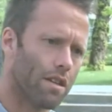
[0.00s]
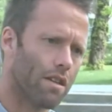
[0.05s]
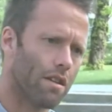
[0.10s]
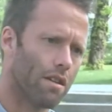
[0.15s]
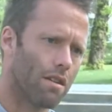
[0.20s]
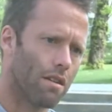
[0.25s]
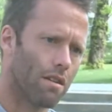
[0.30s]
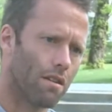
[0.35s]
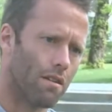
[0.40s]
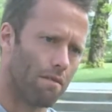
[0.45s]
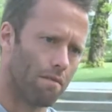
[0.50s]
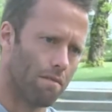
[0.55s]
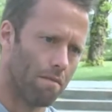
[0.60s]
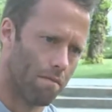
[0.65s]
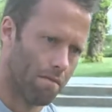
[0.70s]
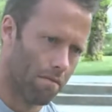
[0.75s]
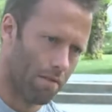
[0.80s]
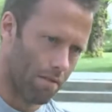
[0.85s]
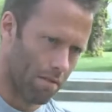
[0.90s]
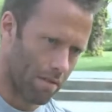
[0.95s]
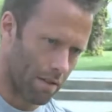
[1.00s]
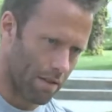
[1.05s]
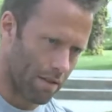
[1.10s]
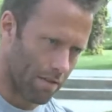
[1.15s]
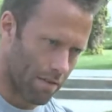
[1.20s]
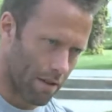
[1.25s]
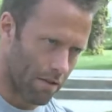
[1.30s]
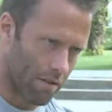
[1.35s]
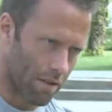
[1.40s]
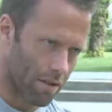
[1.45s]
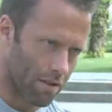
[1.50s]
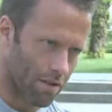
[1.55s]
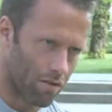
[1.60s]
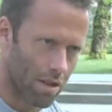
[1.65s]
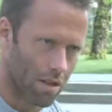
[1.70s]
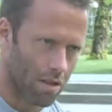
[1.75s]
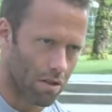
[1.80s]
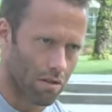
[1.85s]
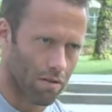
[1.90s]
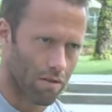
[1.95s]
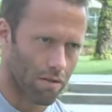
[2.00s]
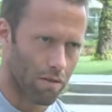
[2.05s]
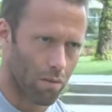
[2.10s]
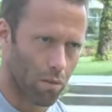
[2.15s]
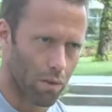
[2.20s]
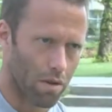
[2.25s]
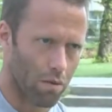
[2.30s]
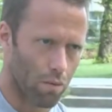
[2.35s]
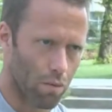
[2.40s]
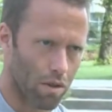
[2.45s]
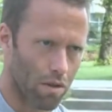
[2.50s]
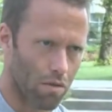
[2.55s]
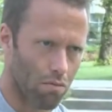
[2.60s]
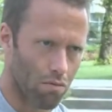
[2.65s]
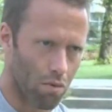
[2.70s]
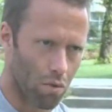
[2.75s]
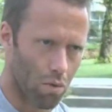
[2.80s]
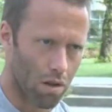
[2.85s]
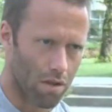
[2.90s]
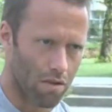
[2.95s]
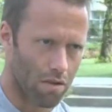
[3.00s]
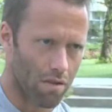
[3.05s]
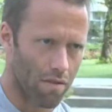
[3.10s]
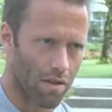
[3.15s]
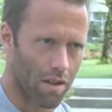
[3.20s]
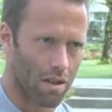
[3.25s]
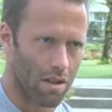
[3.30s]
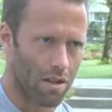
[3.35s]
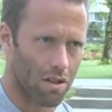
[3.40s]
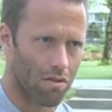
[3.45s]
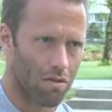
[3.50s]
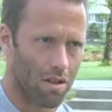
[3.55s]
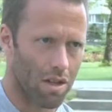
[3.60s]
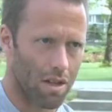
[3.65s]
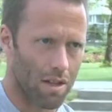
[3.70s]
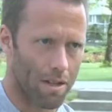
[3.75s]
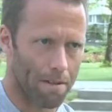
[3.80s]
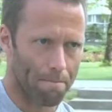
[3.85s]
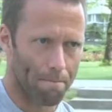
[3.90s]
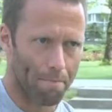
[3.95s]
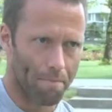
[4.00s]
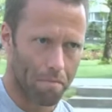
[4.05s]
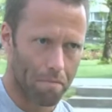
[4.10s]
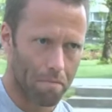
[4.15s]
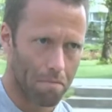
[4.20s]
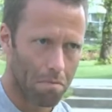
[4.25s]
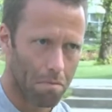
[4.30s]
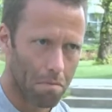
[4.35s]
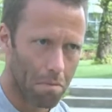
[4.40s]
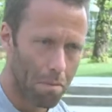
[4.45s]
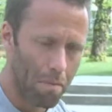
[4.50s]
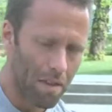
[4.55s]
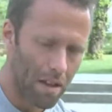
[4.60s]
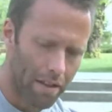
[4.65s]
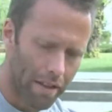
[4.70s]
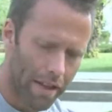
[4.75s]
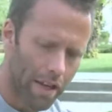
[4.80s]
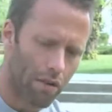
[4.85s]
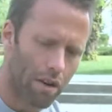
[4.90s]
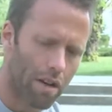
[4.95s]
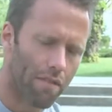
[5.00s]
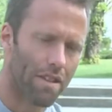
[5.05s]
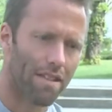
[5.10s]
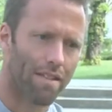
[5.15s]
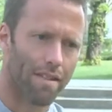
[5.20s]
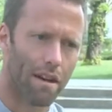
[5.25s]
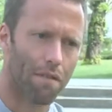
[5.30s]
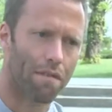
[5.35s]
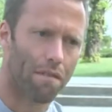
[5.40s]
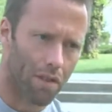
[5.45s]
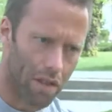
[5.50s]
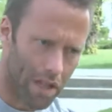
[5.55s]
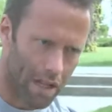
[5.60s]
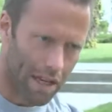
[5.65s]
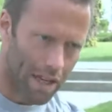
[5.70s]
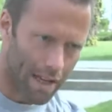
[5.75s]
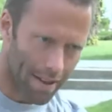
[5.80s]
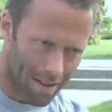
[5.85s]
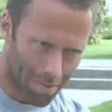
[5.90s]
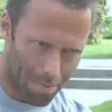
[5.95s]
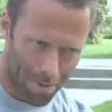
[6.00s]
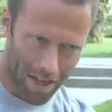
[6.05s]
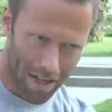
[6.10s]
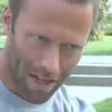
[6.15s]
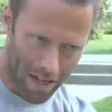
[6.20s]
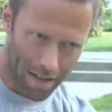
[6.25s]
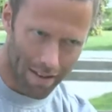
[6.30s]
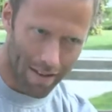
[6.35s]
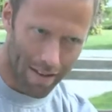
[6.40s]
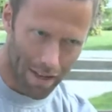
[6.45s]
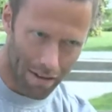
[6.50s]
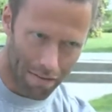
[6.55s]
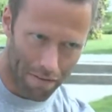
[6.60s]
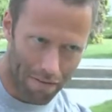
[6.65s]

Yeah they're very strict of with, with the rules of entry, and they are even tougher than ATP and ITF.